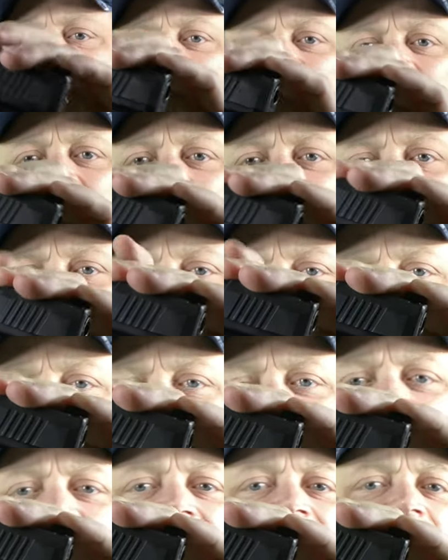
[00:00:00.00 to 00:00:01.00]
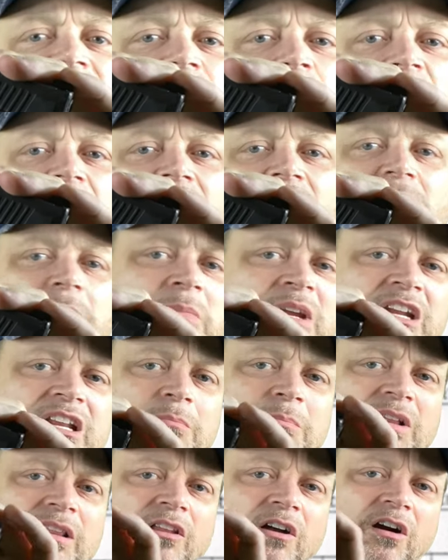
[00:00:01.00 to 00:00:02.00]
So we're thinking small,
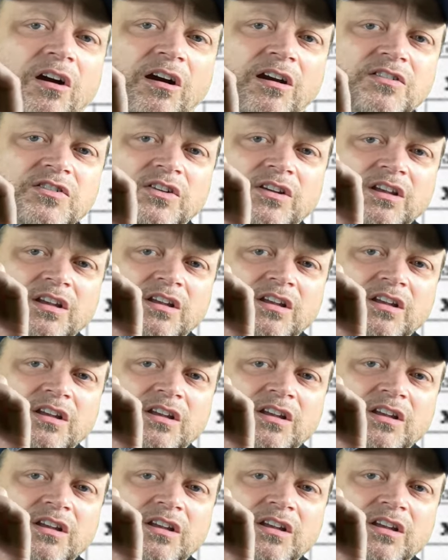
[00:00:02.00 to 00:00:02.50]
medium, and large.